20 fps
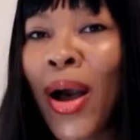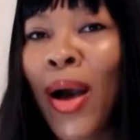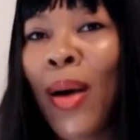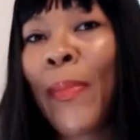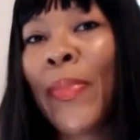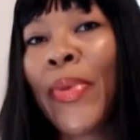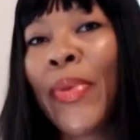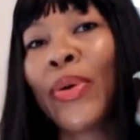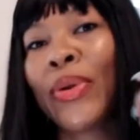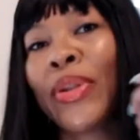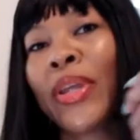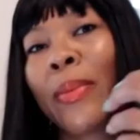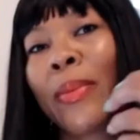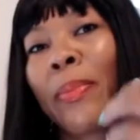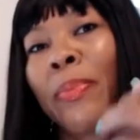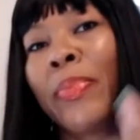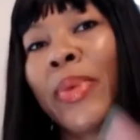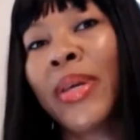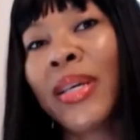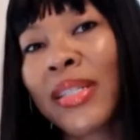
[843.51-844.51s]
I'm building
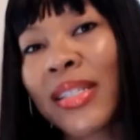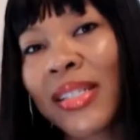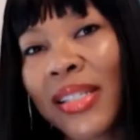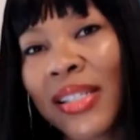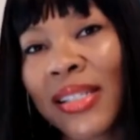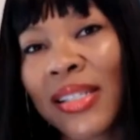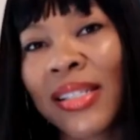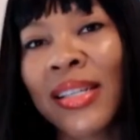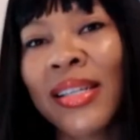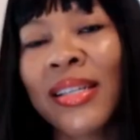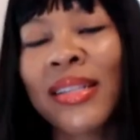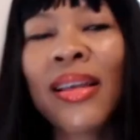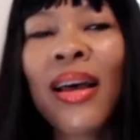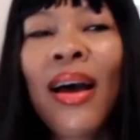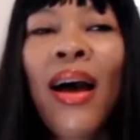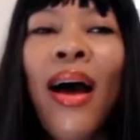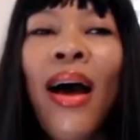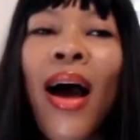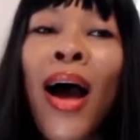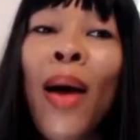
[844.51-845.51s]
businesses.
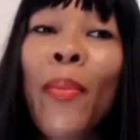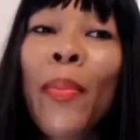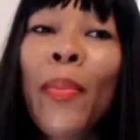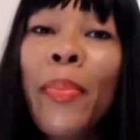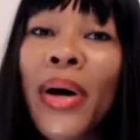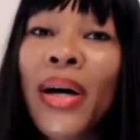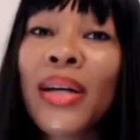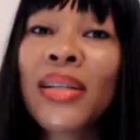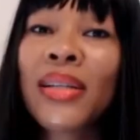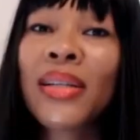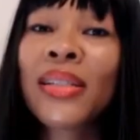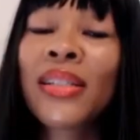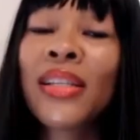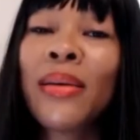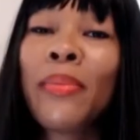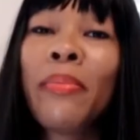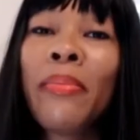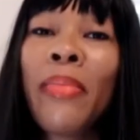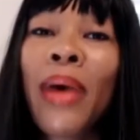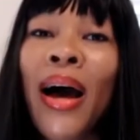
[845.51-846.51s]
I'm
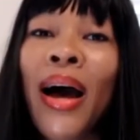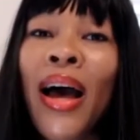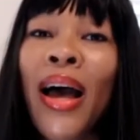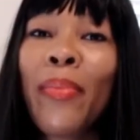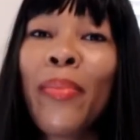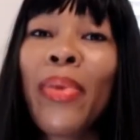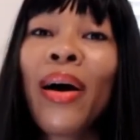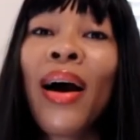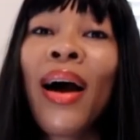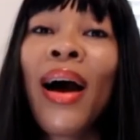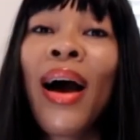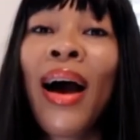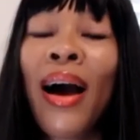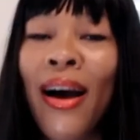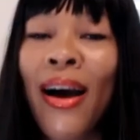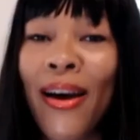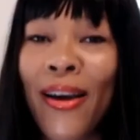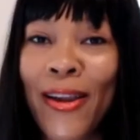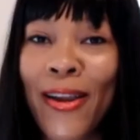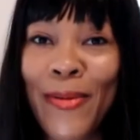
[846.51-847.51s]
busting my
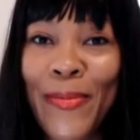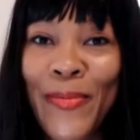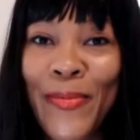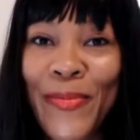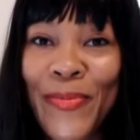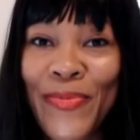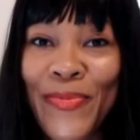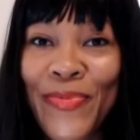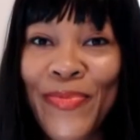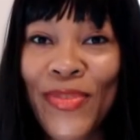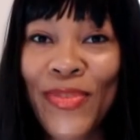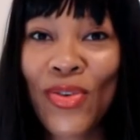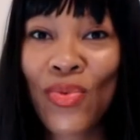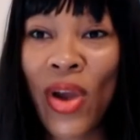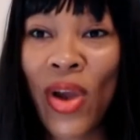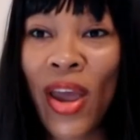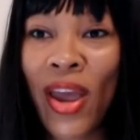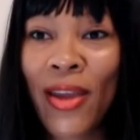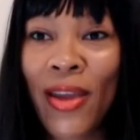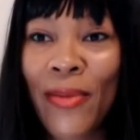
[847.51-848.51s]
behind, mm-hmm.
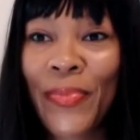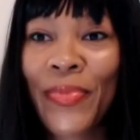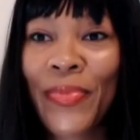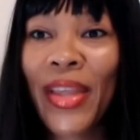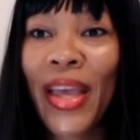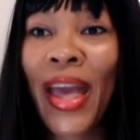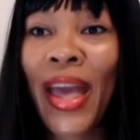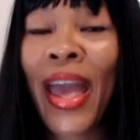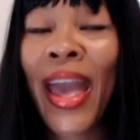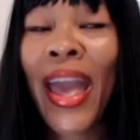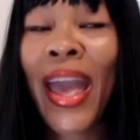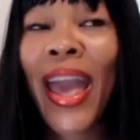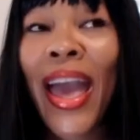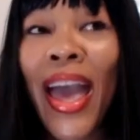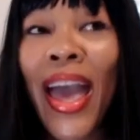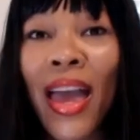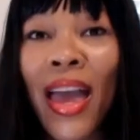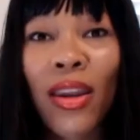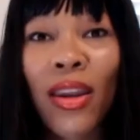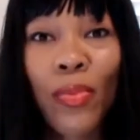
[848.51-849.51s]
right? Mm-hmm.
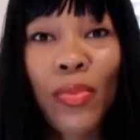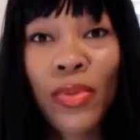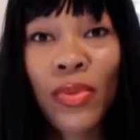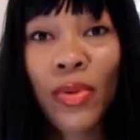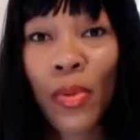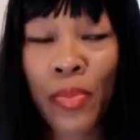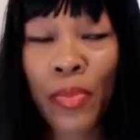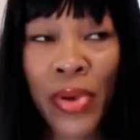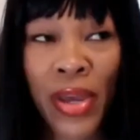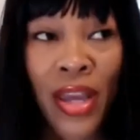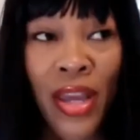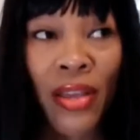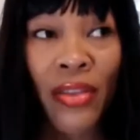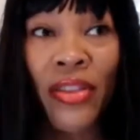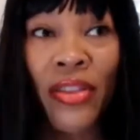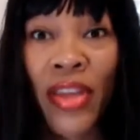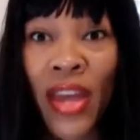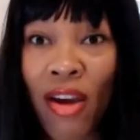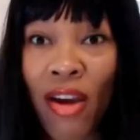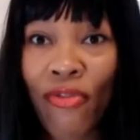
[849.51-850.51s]
and being
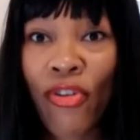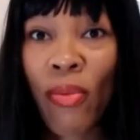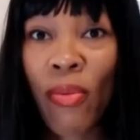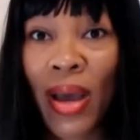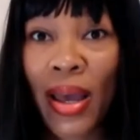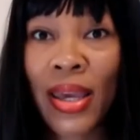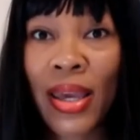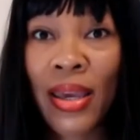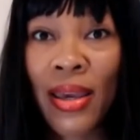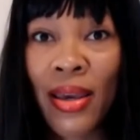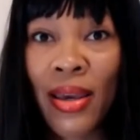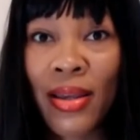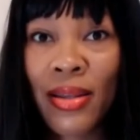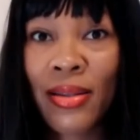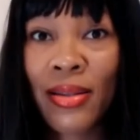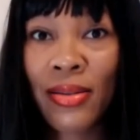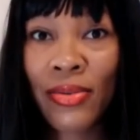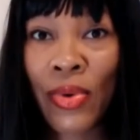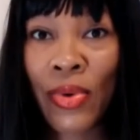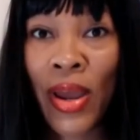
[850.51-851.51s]
there for my
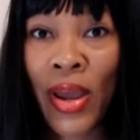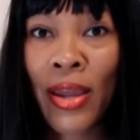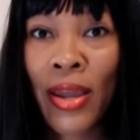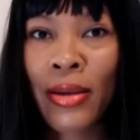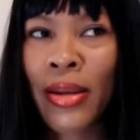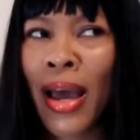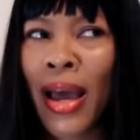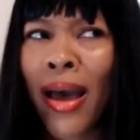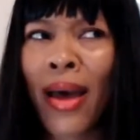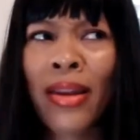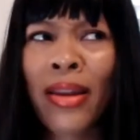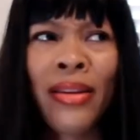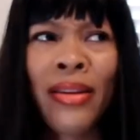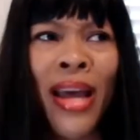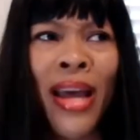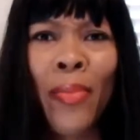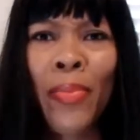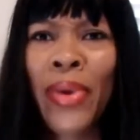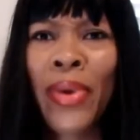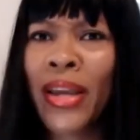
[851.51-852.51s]
kids right not
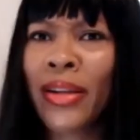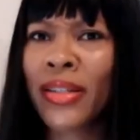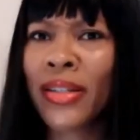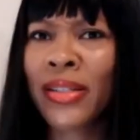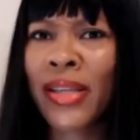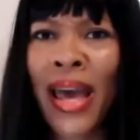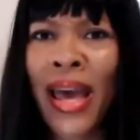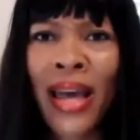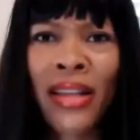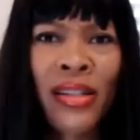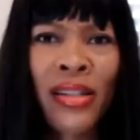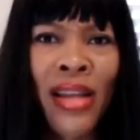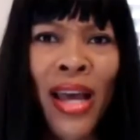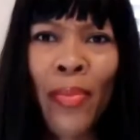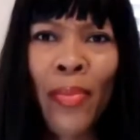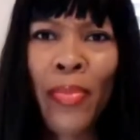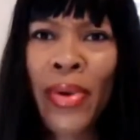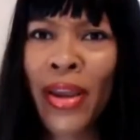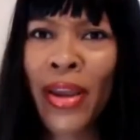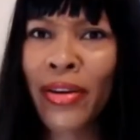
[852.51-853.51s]
not being detached
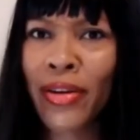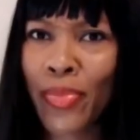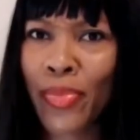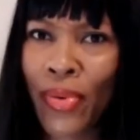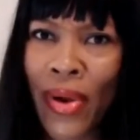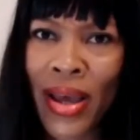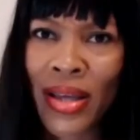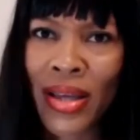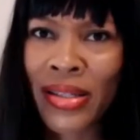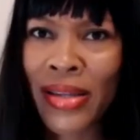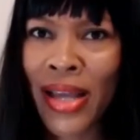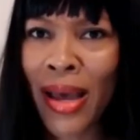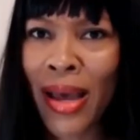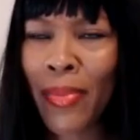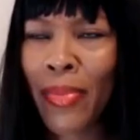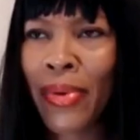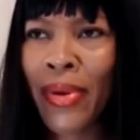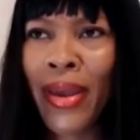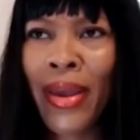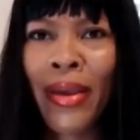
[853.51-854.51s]
not being depressed not
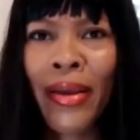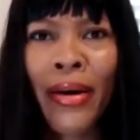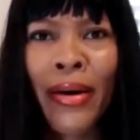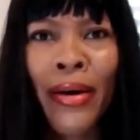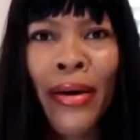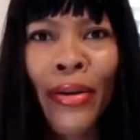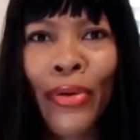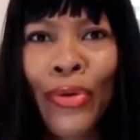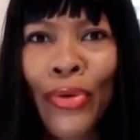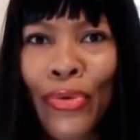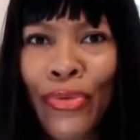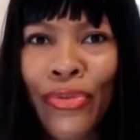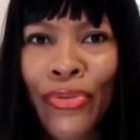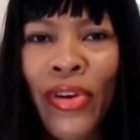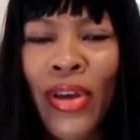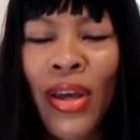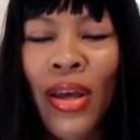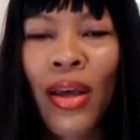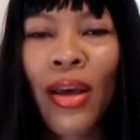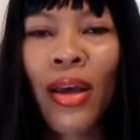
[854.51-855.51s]
being aloof
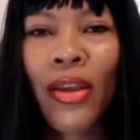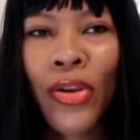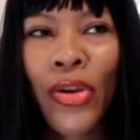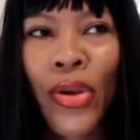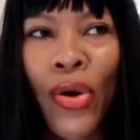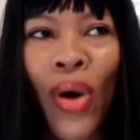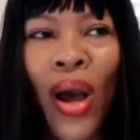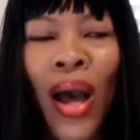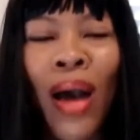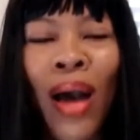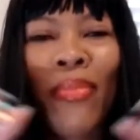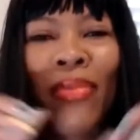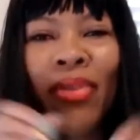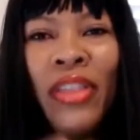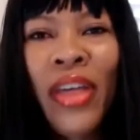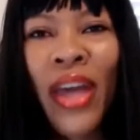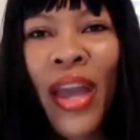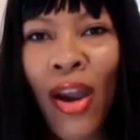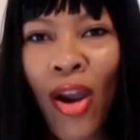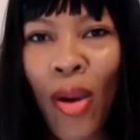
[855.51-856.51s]
you know i'm
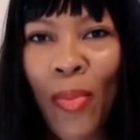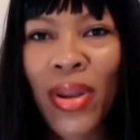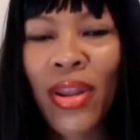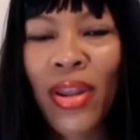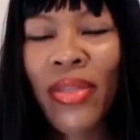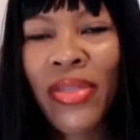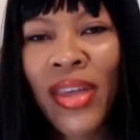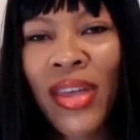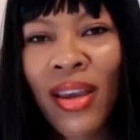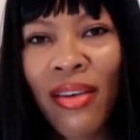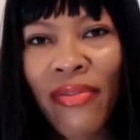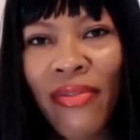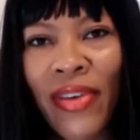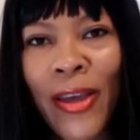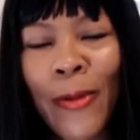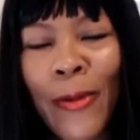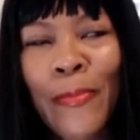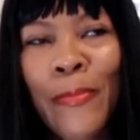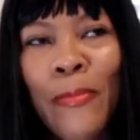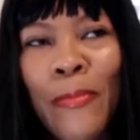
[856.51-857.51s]
there i'm in the thick of it